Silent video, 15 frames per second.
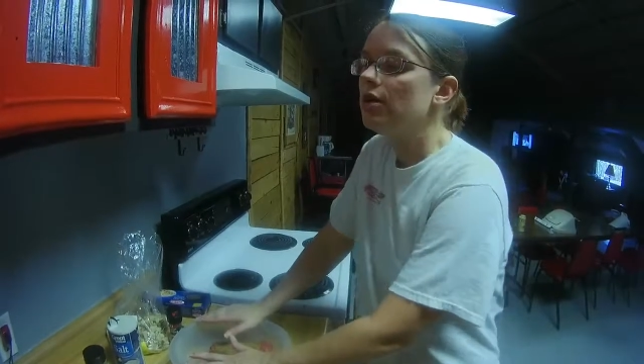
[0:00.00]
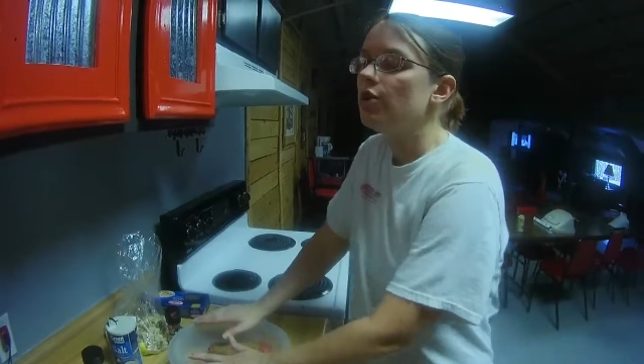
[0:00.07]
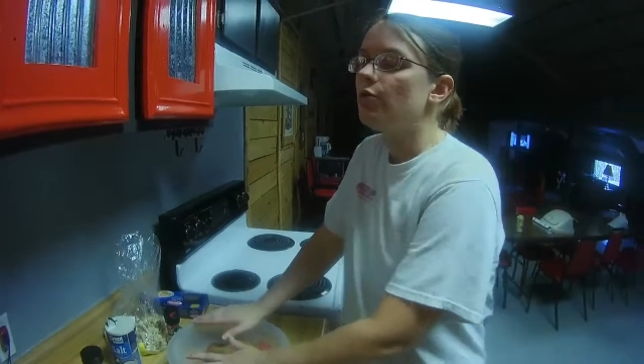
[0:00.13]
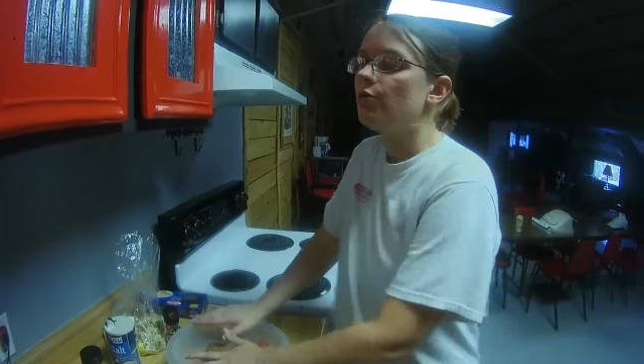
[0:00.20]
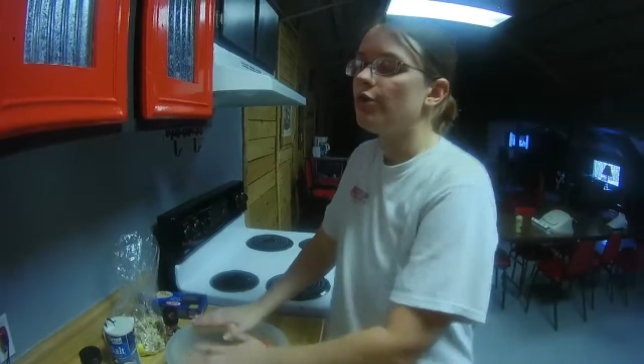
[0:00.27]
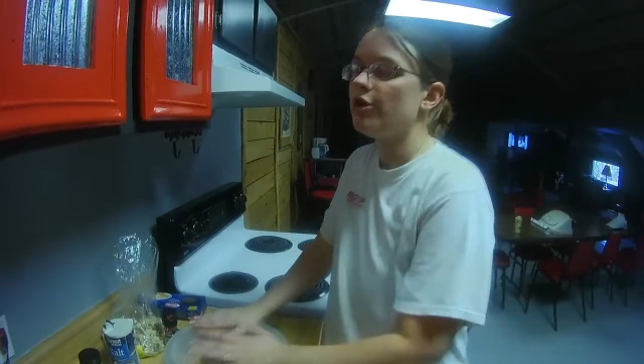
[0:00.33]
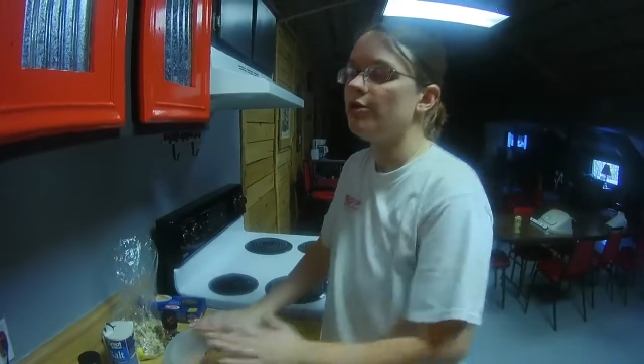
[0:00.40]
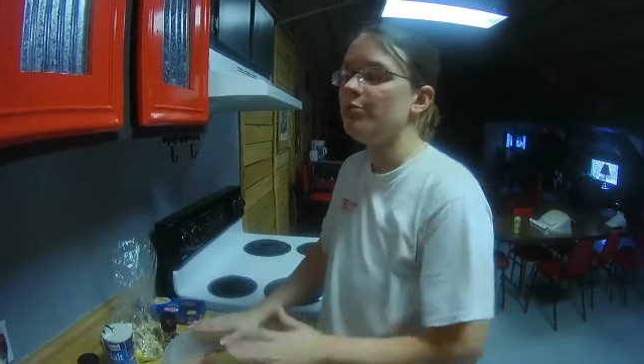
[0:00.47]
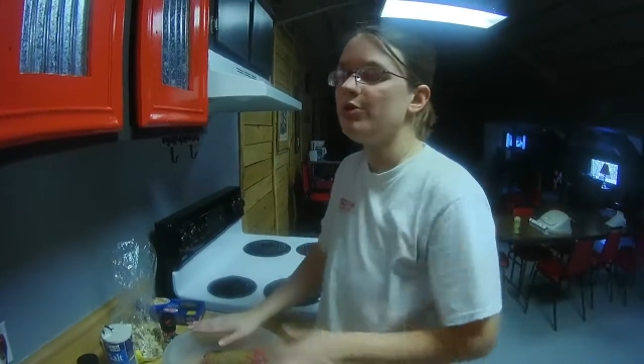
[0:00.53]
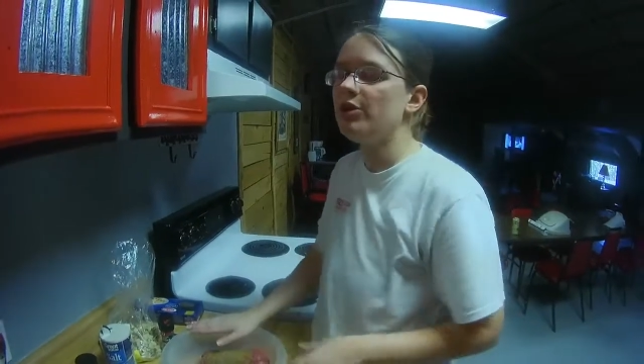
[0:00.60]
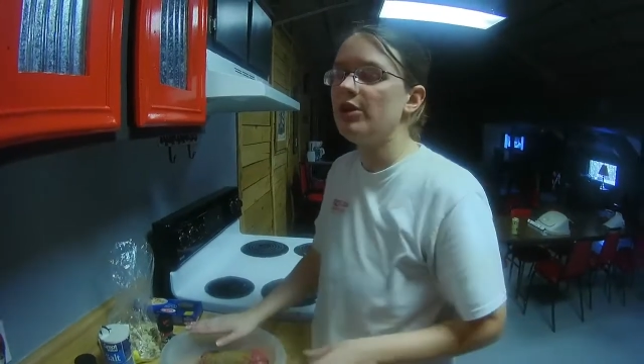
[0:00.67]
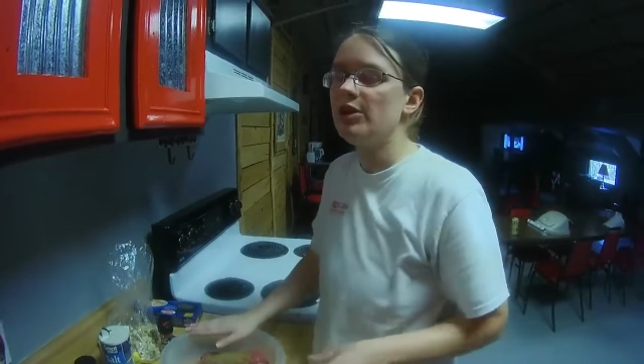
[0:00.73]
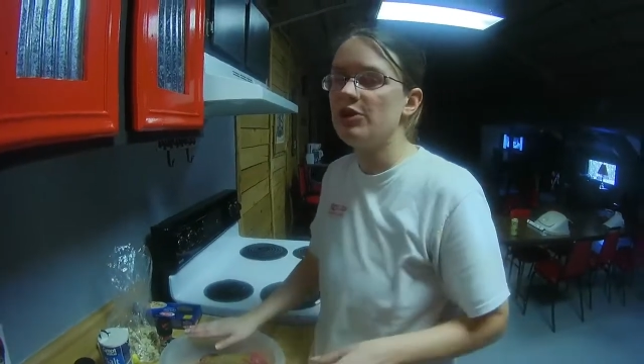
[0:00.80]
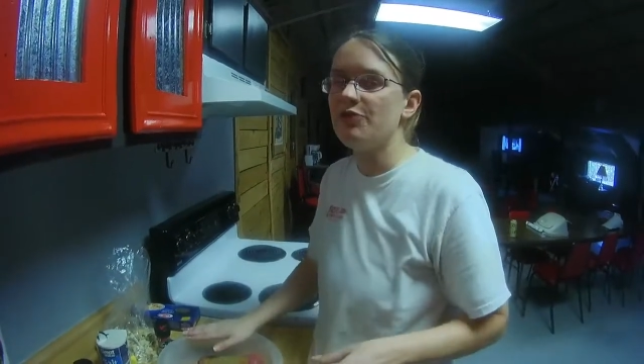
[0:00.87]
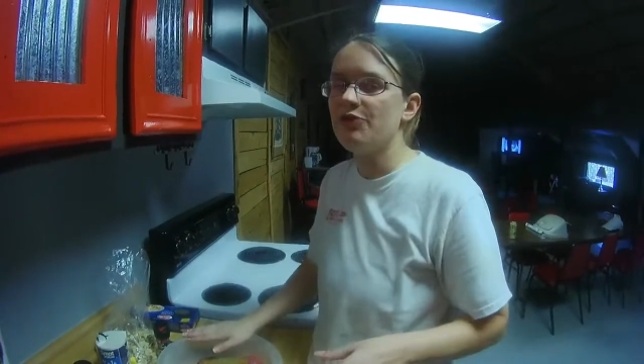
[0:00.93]
We're going to put it
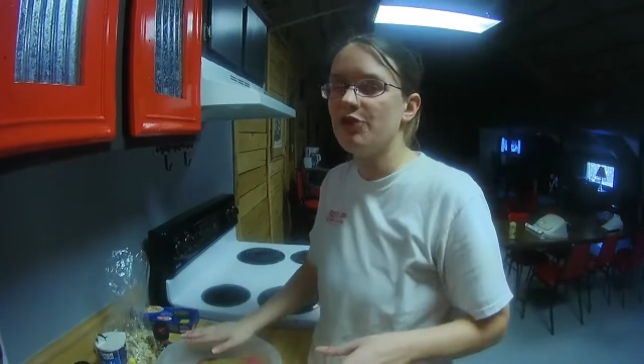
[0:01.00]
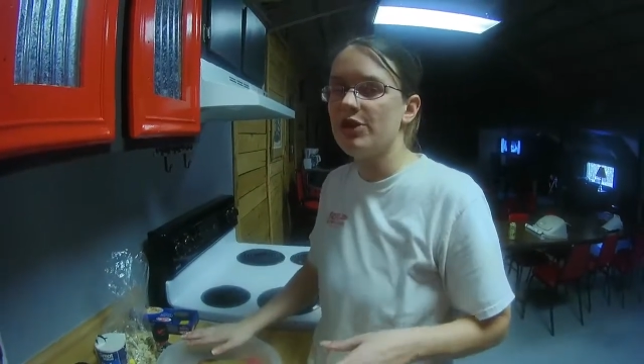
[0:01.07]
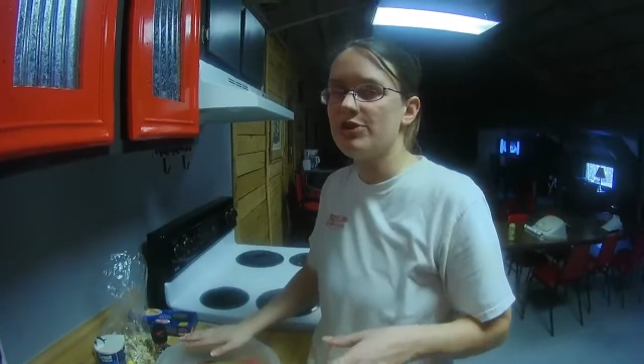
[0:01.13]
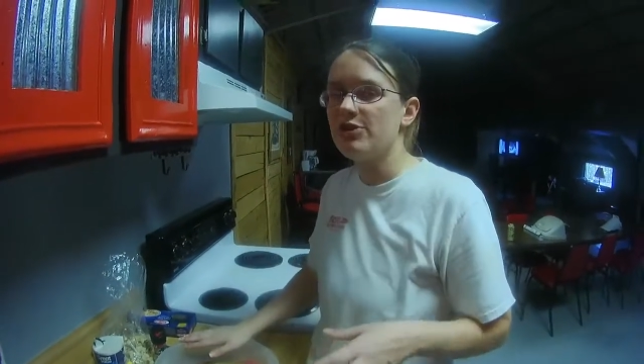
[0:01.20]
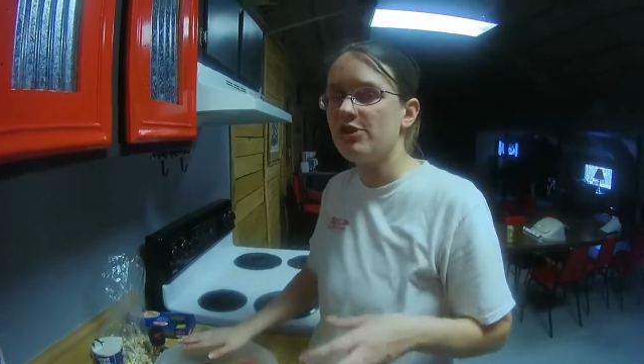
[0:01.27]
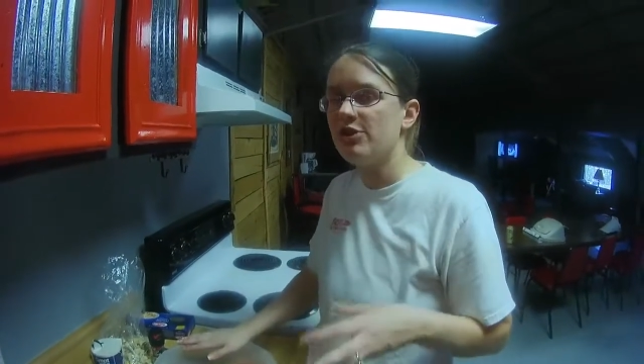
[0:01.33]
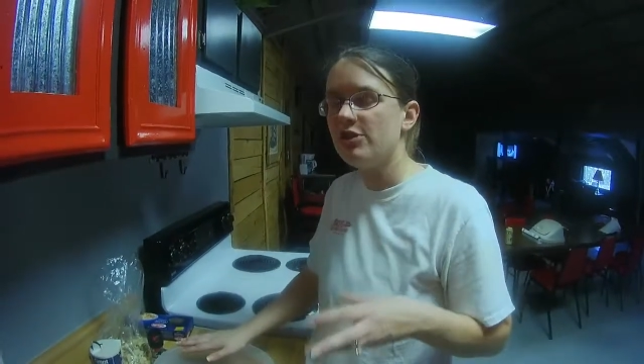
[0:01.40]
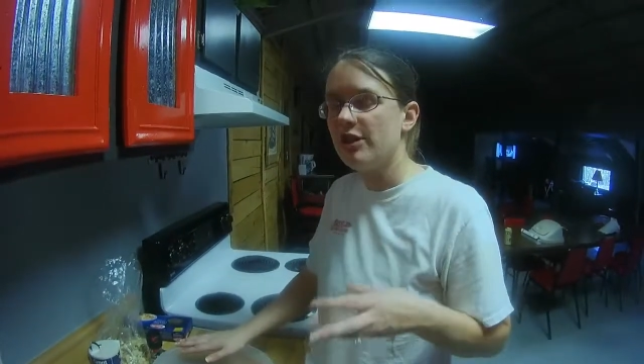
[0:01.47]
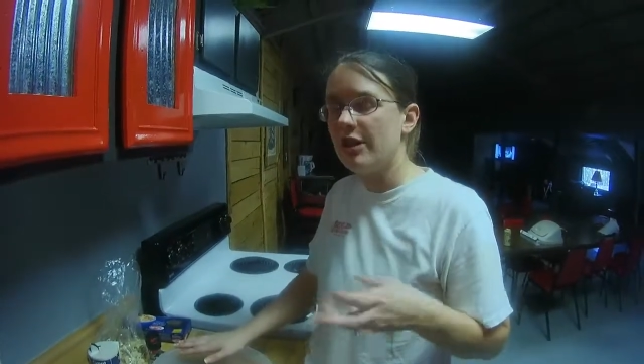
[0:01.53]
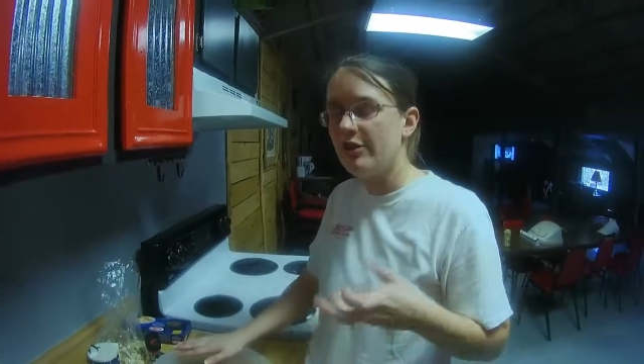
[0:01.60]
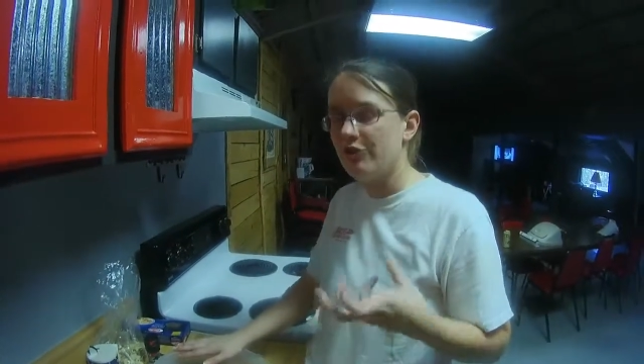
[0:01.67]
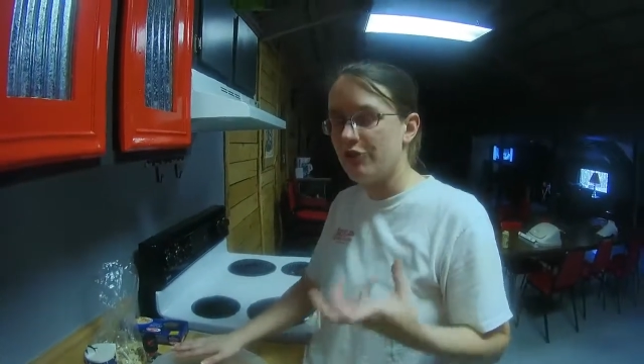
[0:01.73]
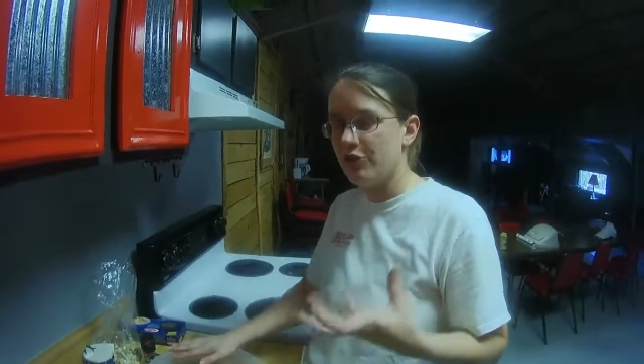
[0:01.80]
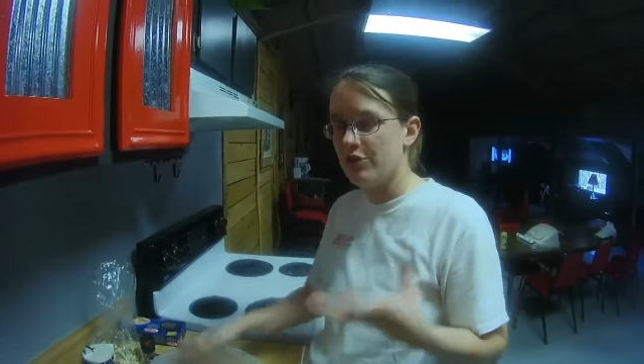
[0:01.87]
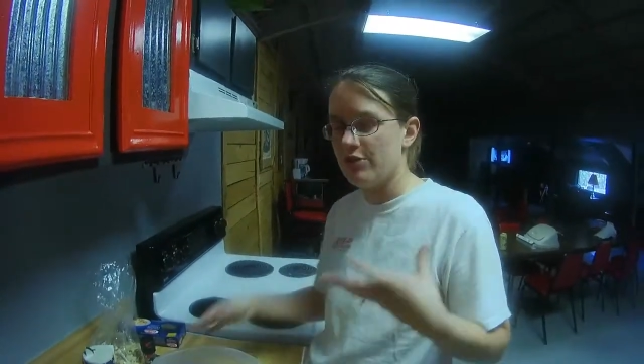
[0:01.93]
in the freezer and let it
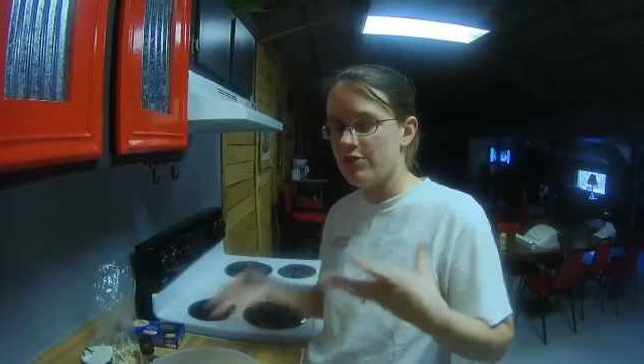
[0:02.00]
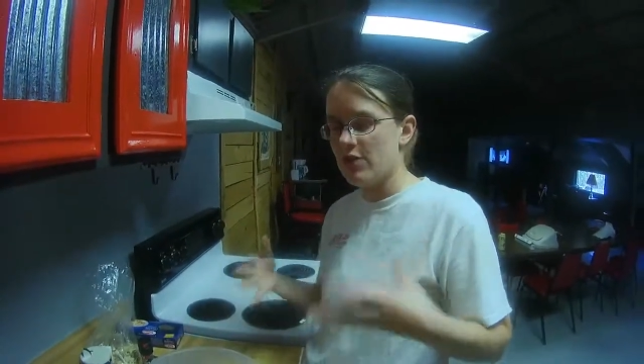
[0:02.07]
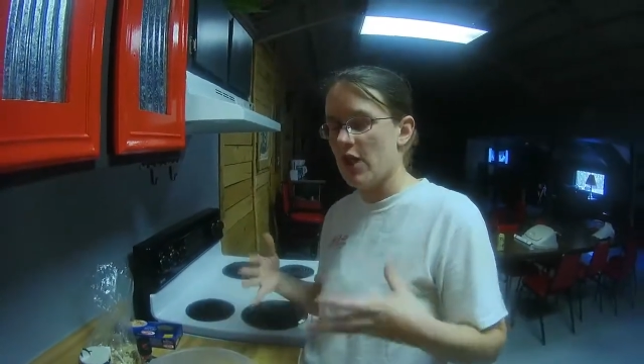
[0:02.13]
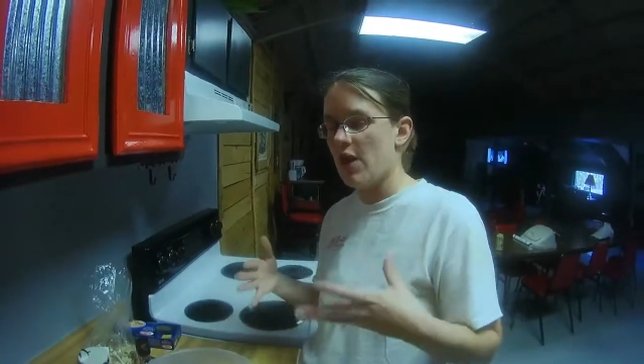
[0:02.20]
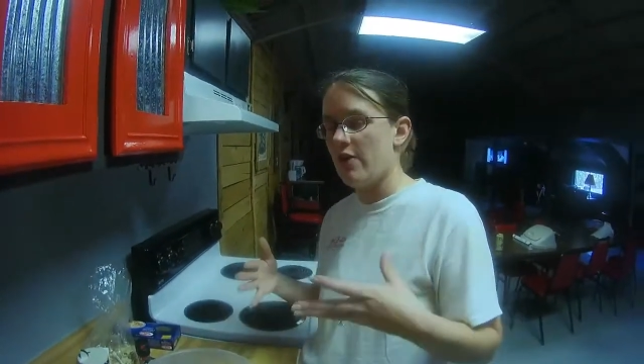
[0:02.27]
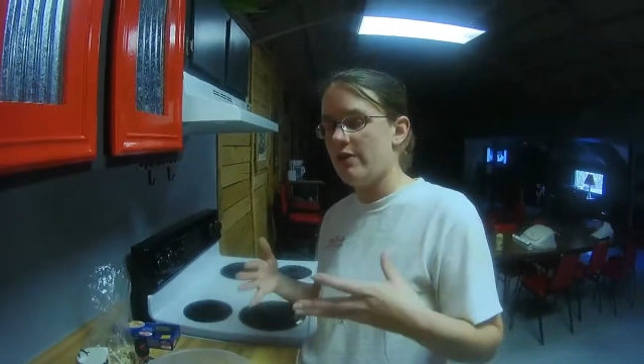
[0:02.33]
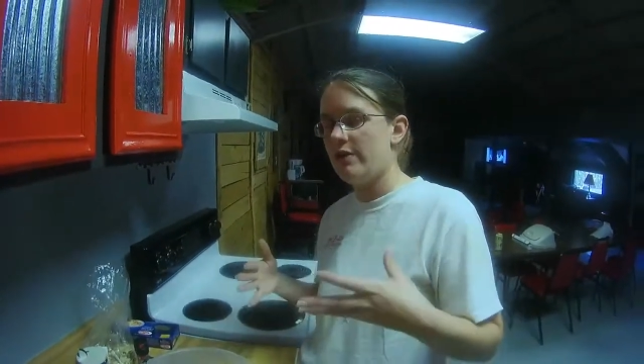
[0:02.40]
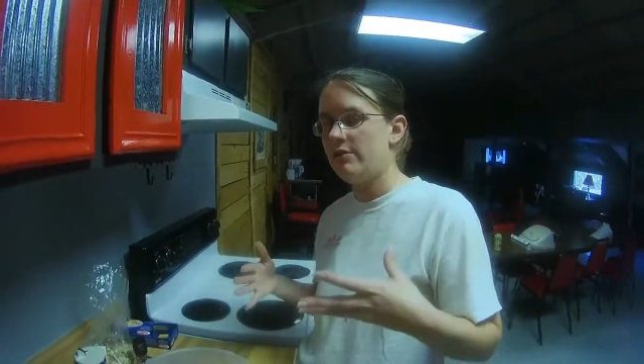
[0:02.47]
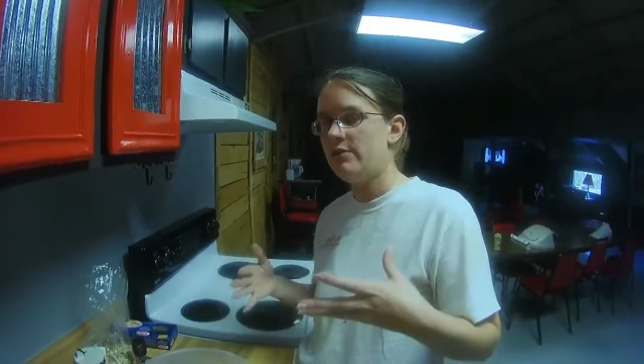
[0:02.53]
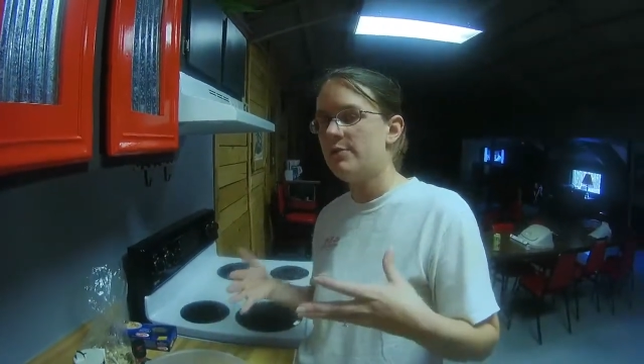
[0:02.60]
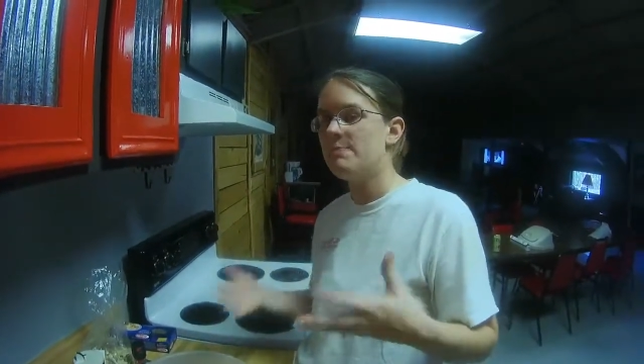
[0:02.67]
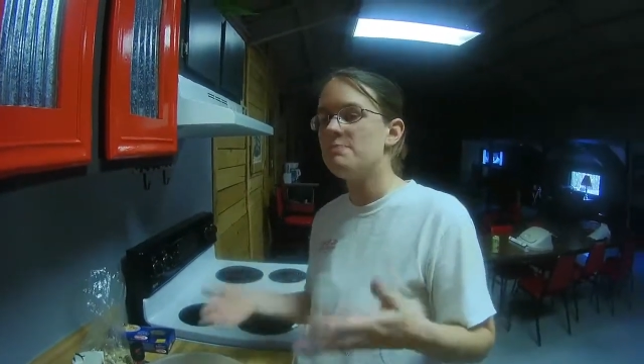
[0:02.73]
freeze solid.